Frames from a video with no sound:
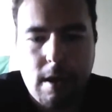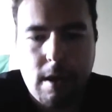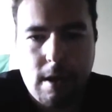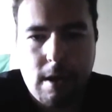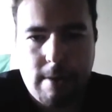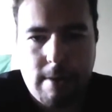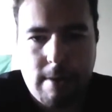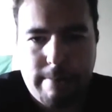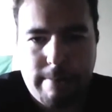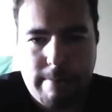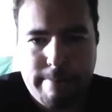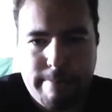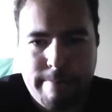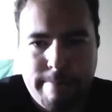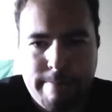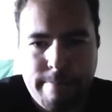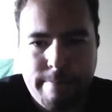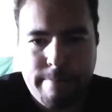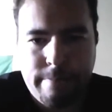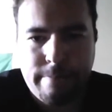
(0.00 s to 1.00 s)

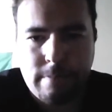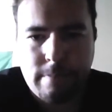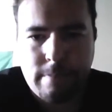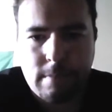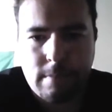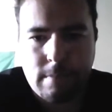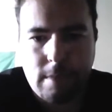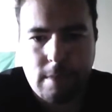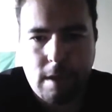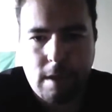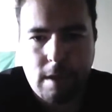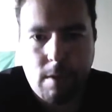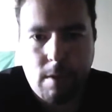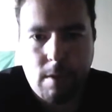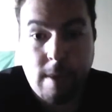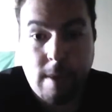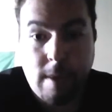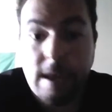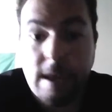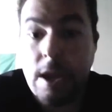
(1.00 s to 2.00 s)
you
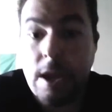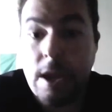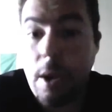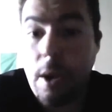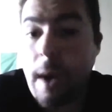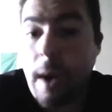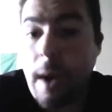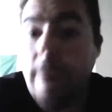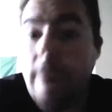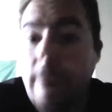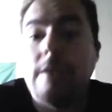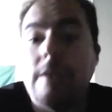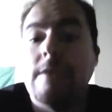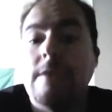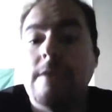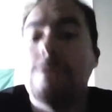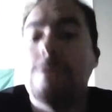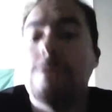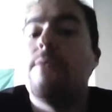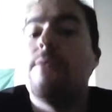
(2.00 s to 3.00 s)
know, and they know how to
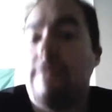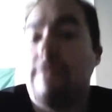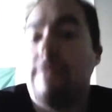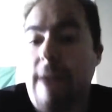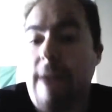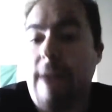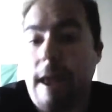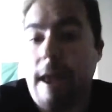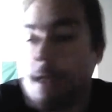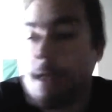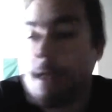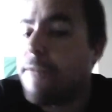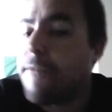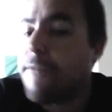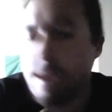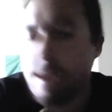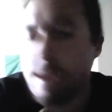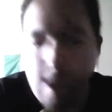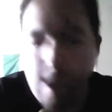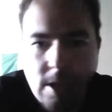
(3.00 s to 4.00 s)
deal with that if
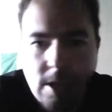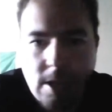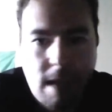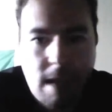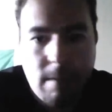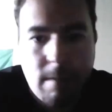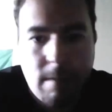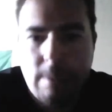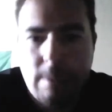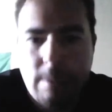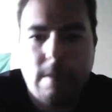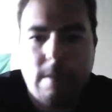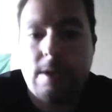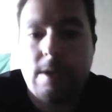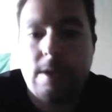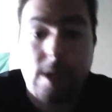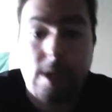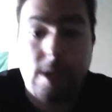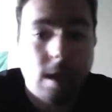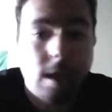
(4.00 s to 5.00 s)
it does happen,
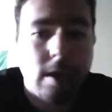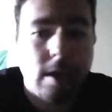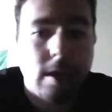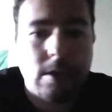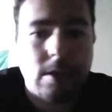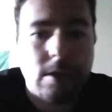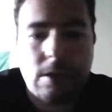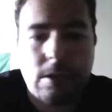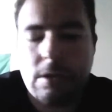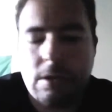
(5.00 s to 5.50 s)
because it does,